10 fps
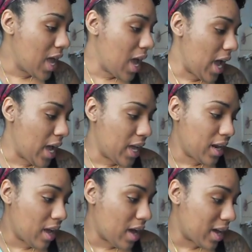
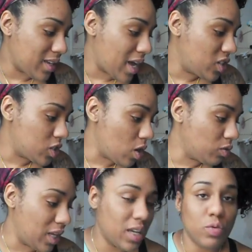And I just
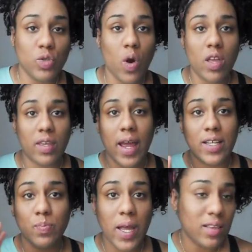don't think it was worth it. I
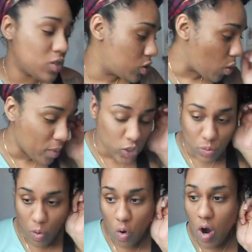expected so much
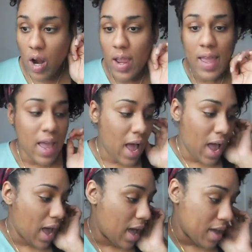more,
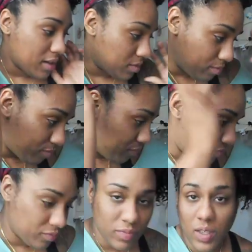and
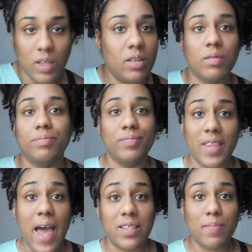
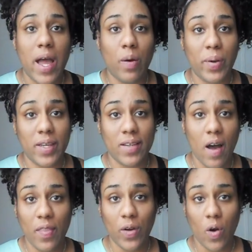that's my opinion
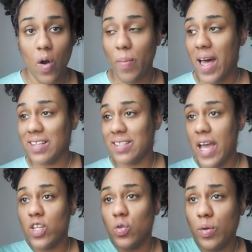on the curlBox
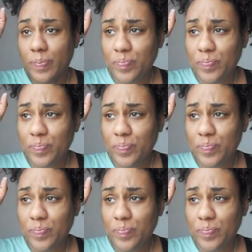Natural.